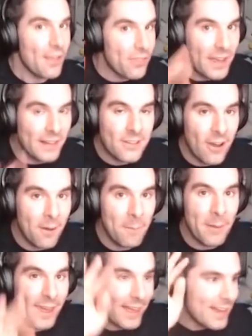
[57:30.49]
That
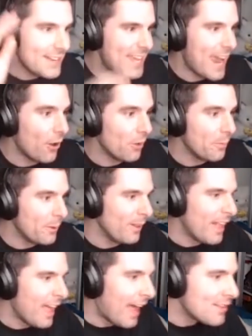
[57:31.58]
combat,
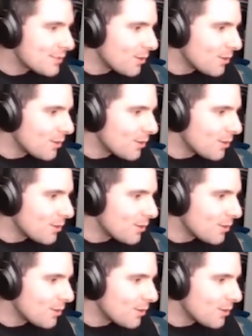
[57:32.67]
terrible. And